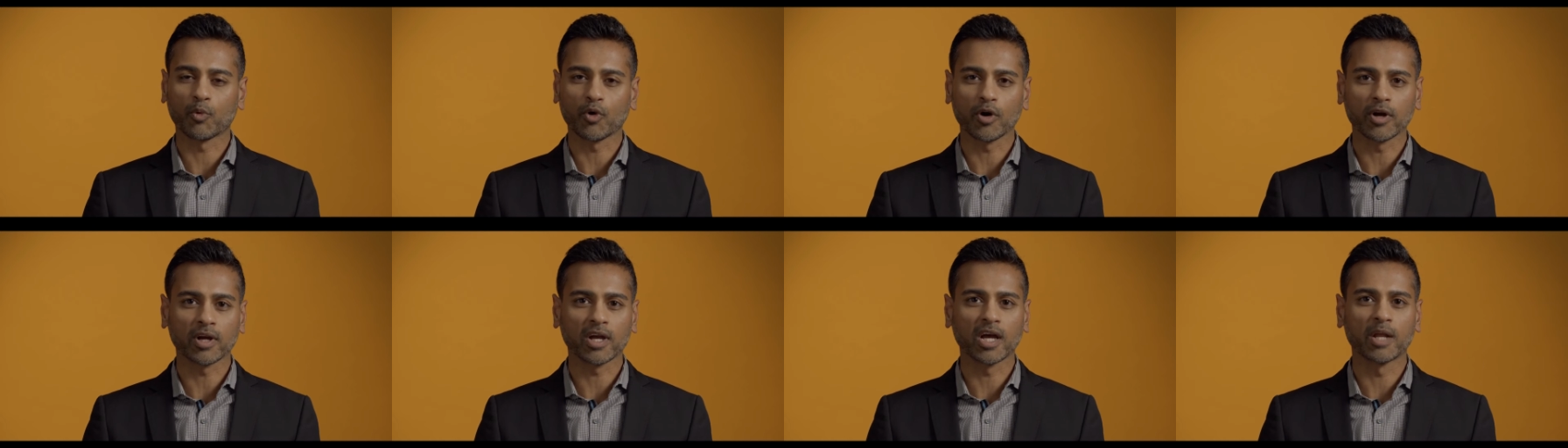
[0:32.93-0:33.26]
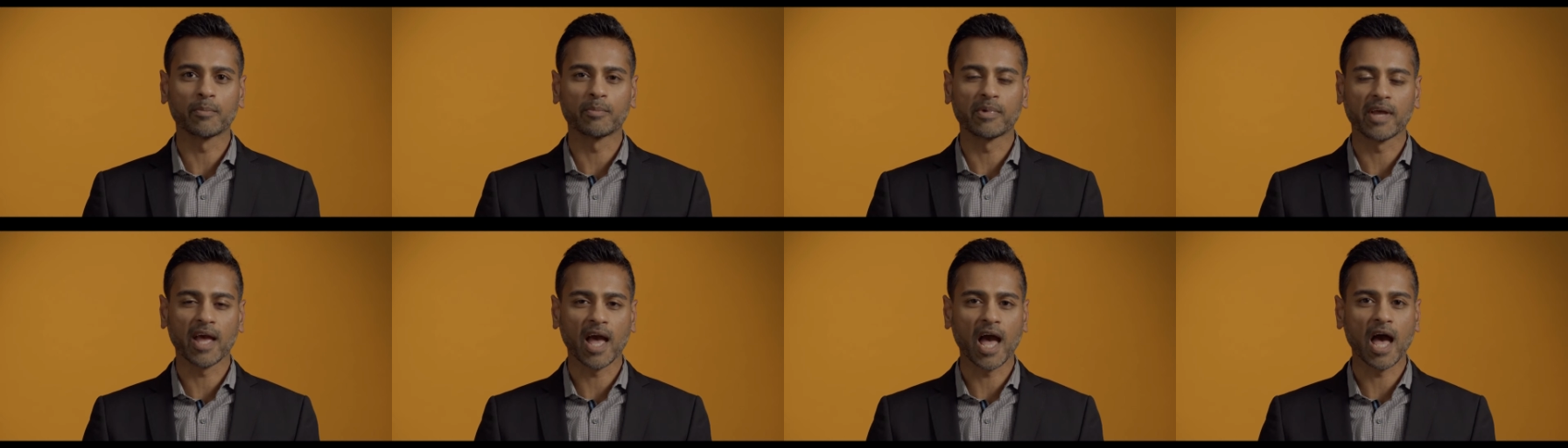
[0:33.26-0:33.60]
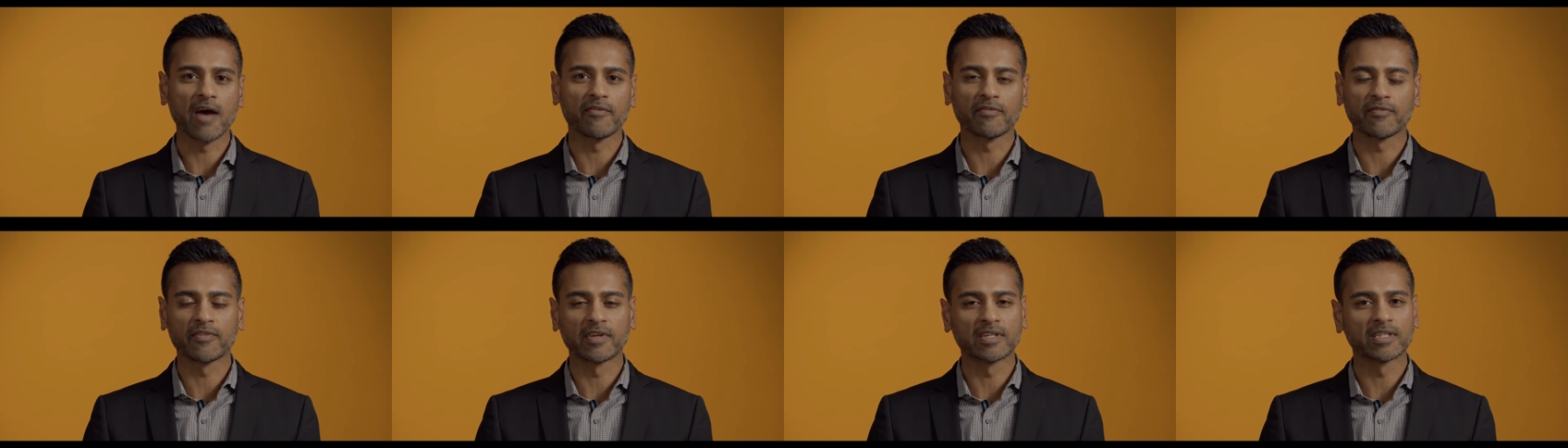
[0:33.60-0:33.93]
work on
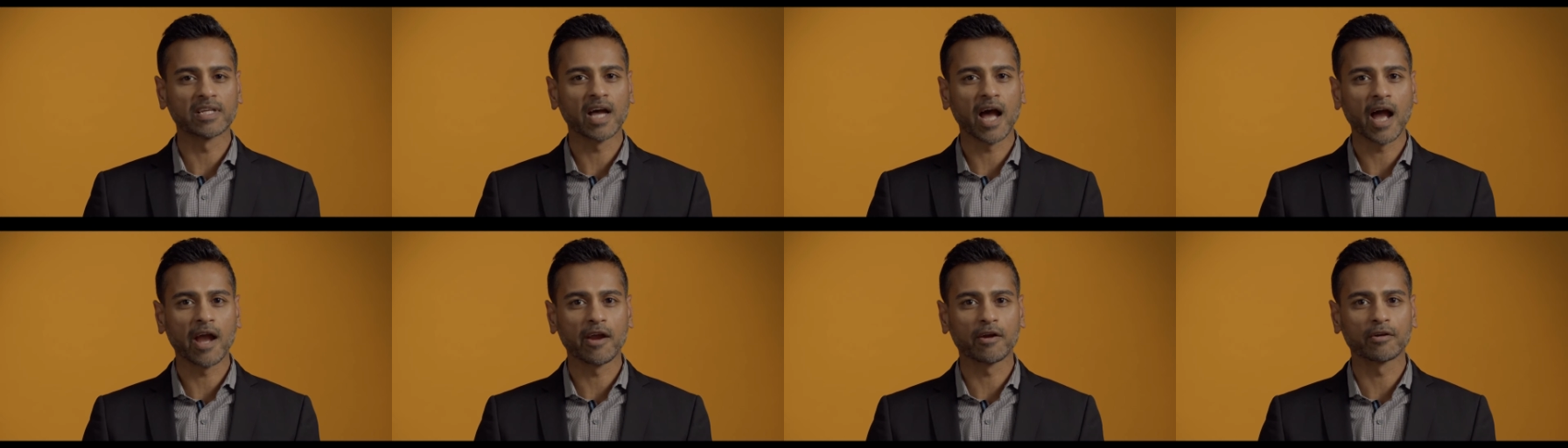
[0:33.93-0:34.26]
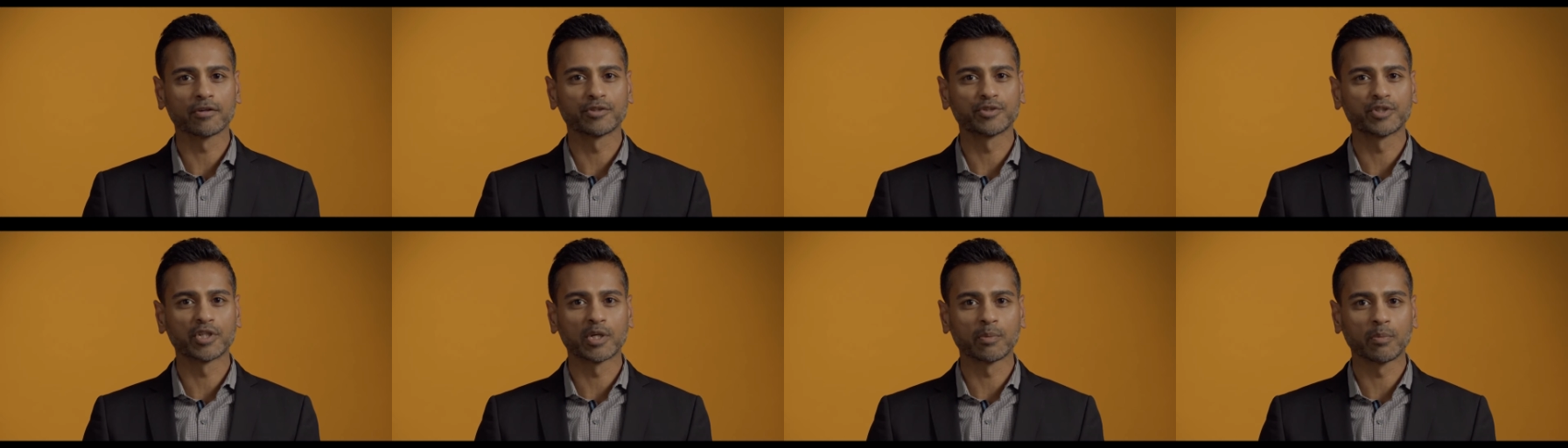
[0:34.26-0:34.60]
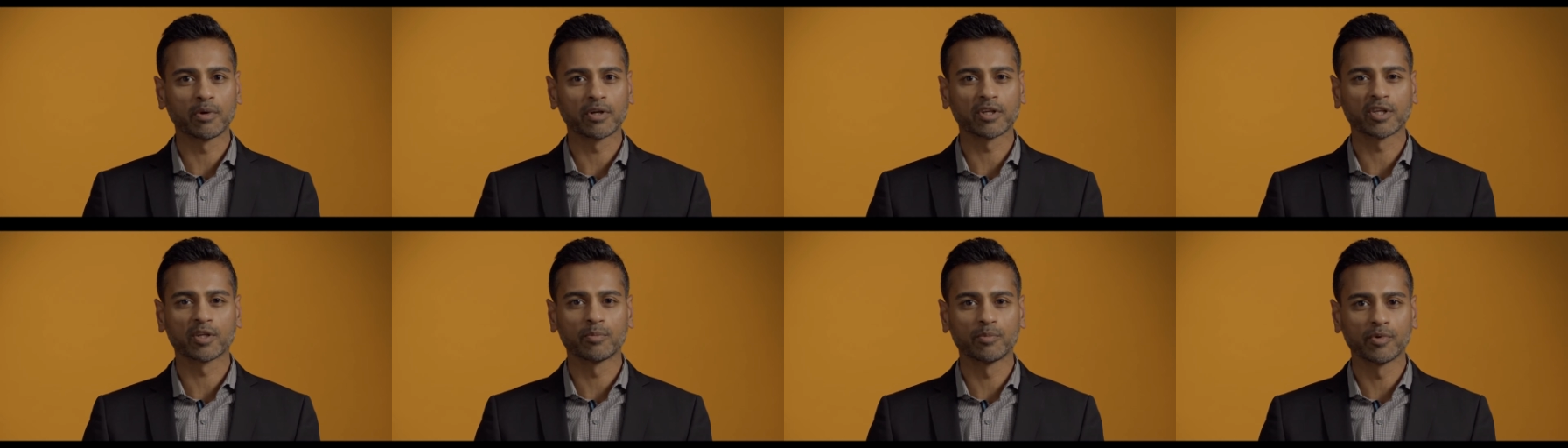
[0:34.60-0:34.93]
behalf of the entire
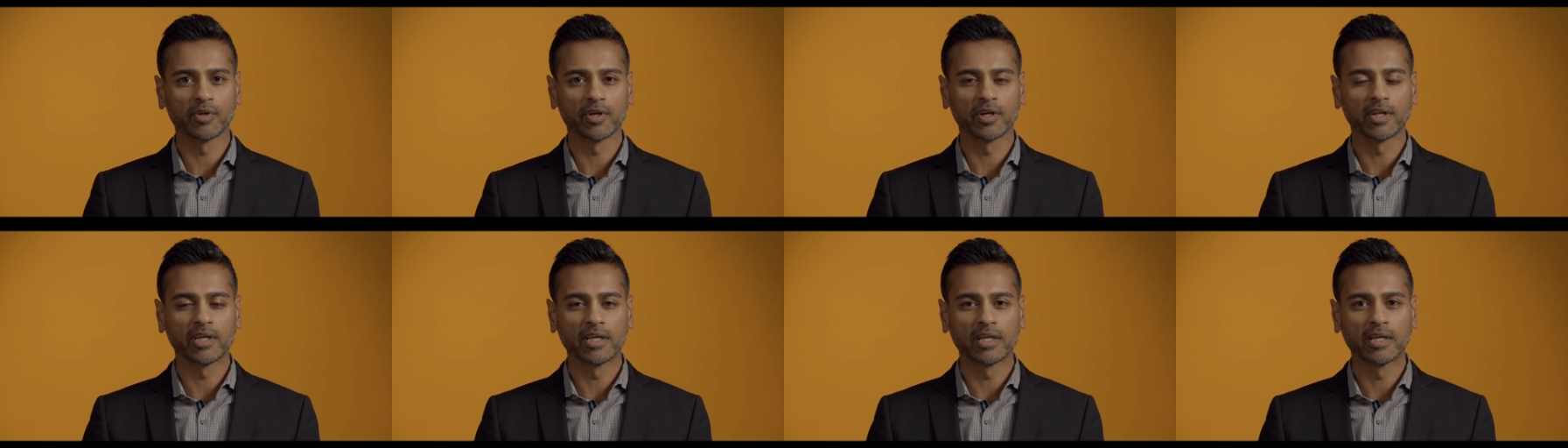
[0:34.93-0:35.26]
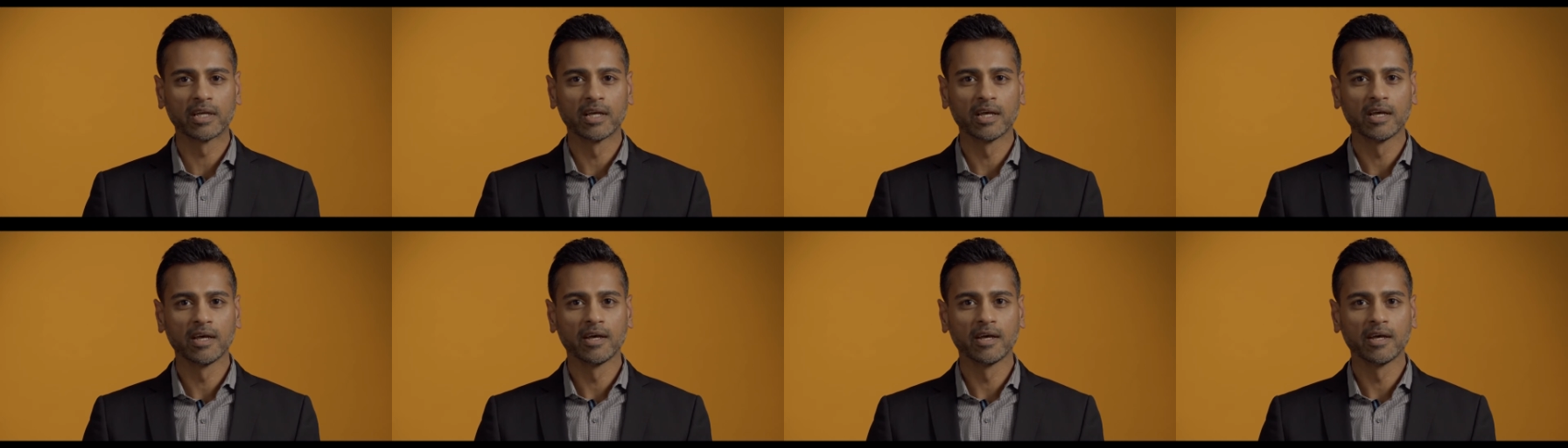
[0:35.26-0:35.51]
GM1 community